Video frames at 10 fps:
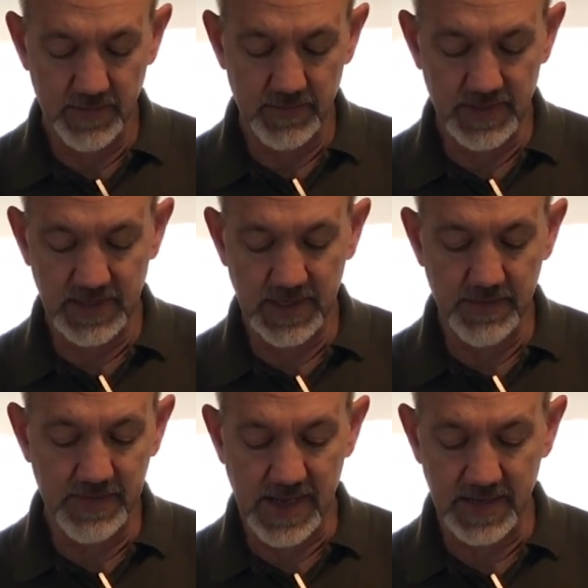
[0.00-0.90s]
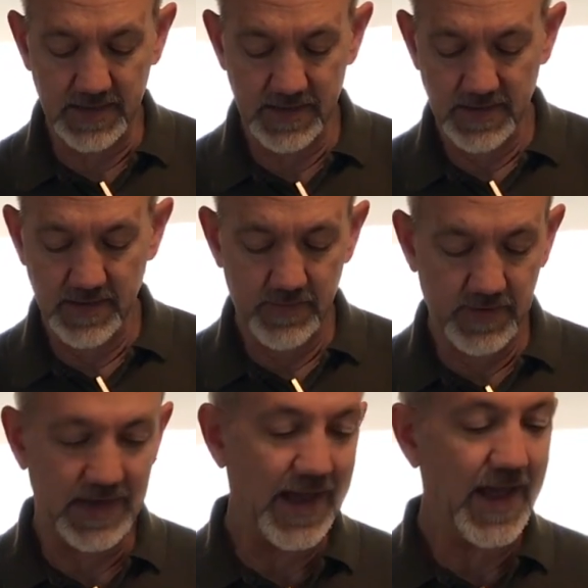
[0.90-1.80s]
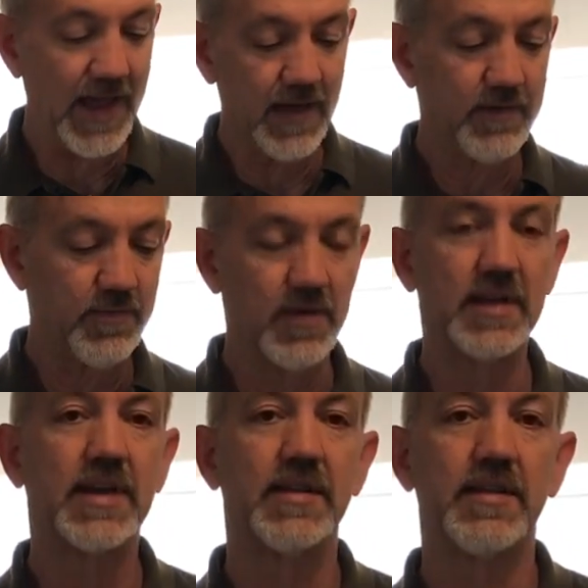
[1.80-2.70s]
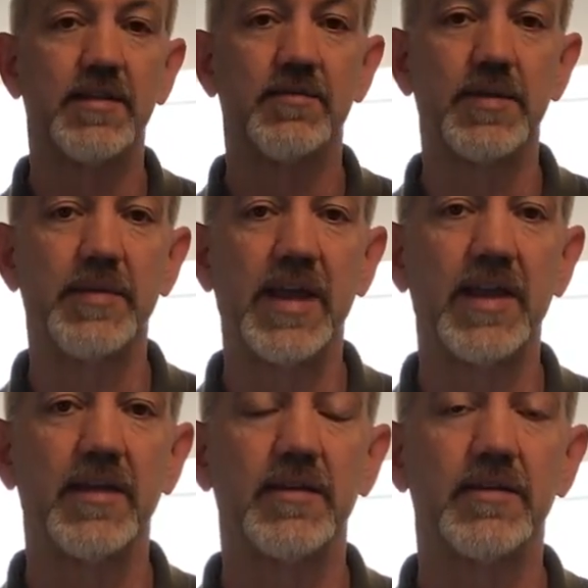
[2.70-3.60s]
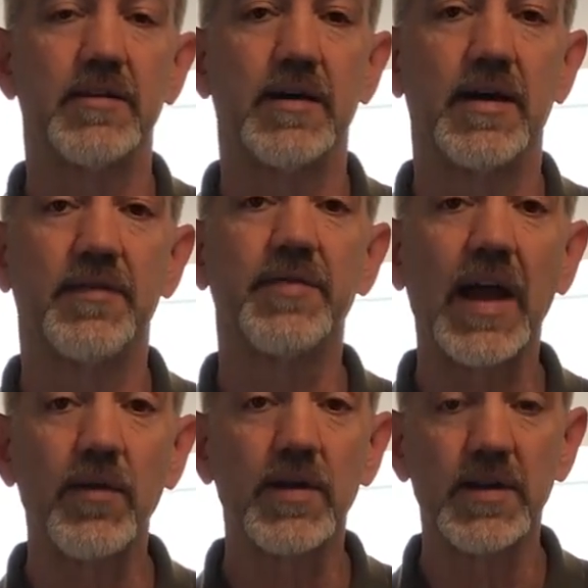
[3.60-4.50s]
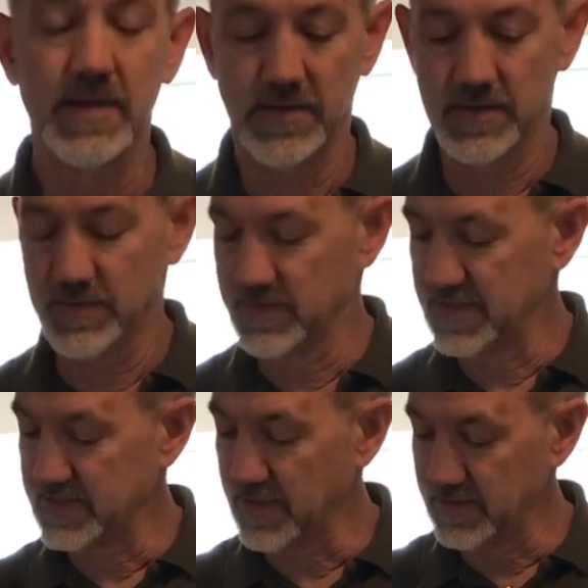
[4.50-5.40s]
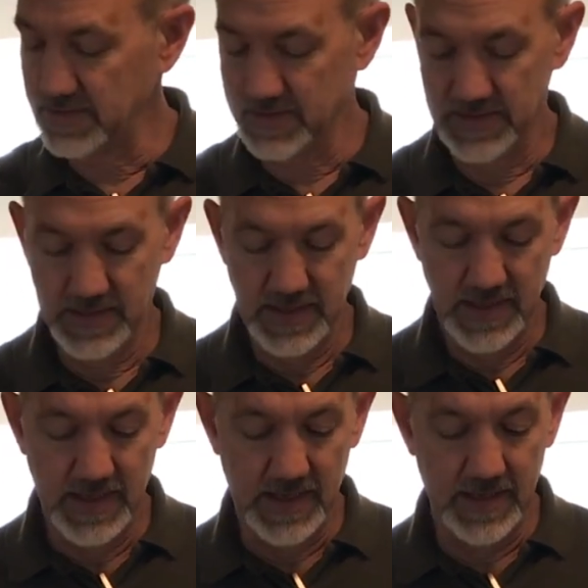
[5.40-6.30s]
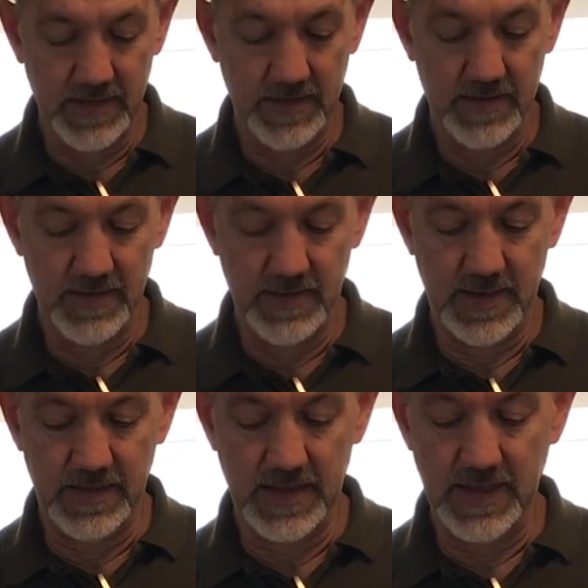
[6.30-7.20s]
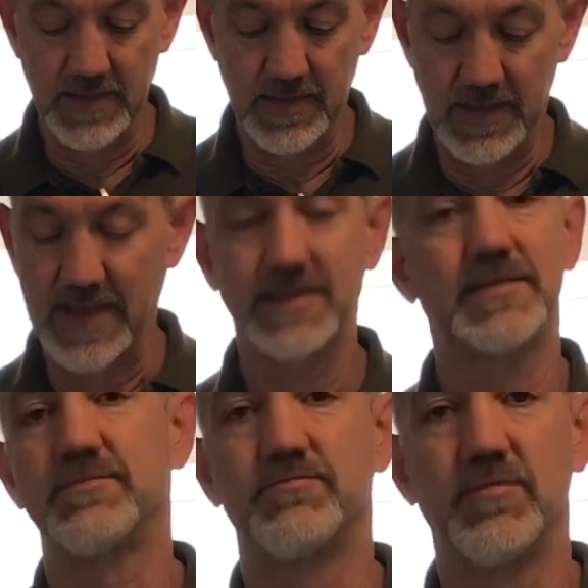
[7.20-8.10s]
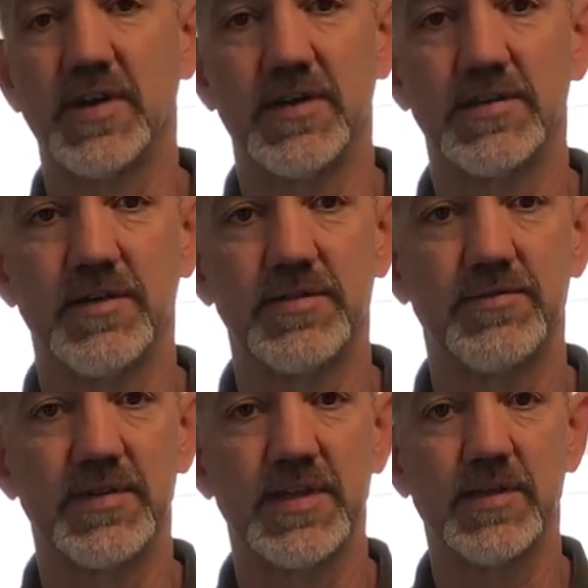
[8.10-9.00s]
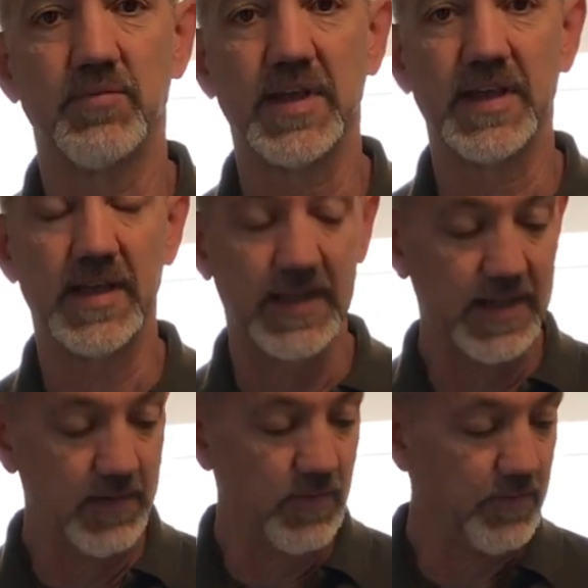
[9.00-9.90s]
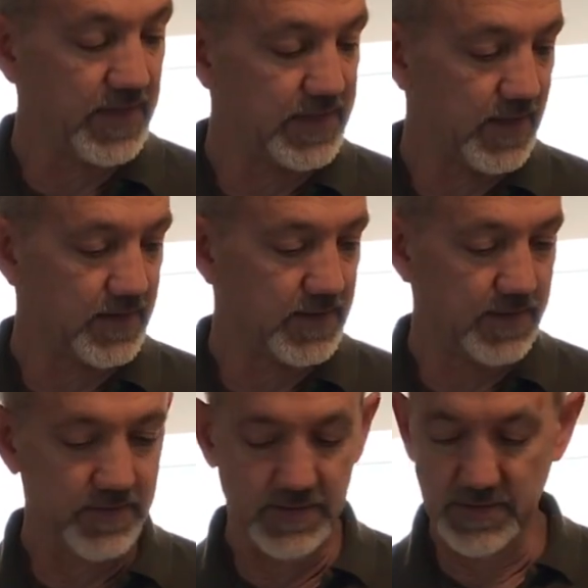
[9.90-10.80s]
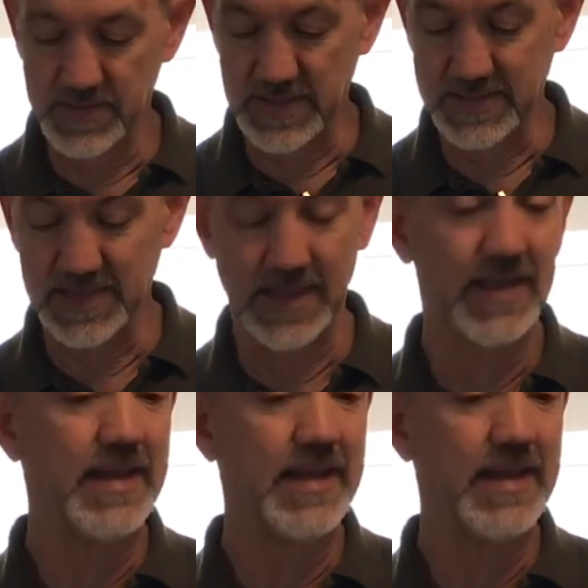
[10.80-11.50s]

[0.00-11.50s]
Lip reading: we're going to come back. We're going to hand work in the remaining flour along with the salt, and then that's when our dough is really complete. And then when we start to do things like